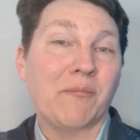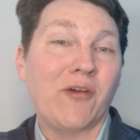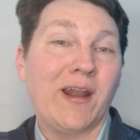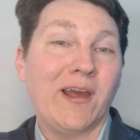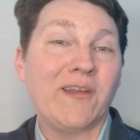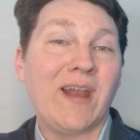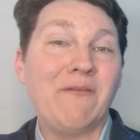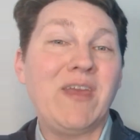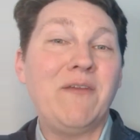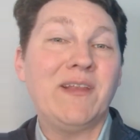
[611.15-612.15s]
products and
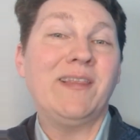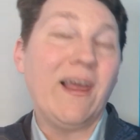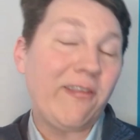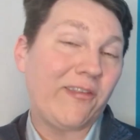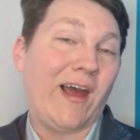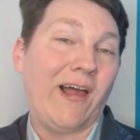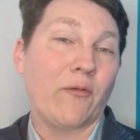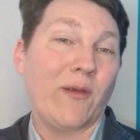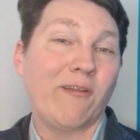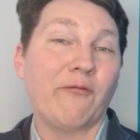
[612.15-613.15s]
have even less
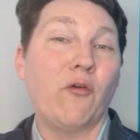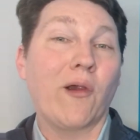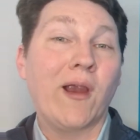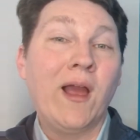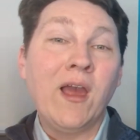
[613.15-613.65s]
tolerance for